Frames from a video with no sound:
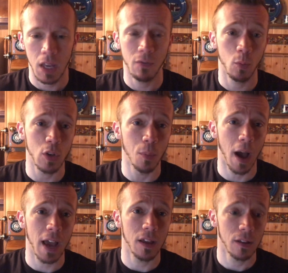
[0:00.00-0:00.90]
Even when you
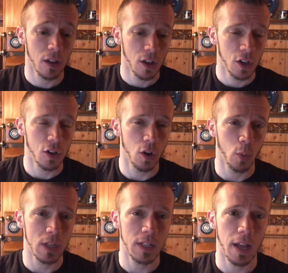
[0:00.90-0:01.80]
buy, you know,
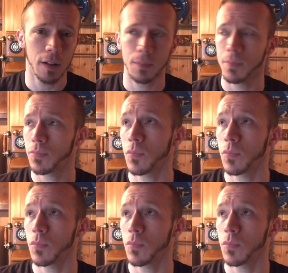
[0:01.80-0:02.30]
what is that?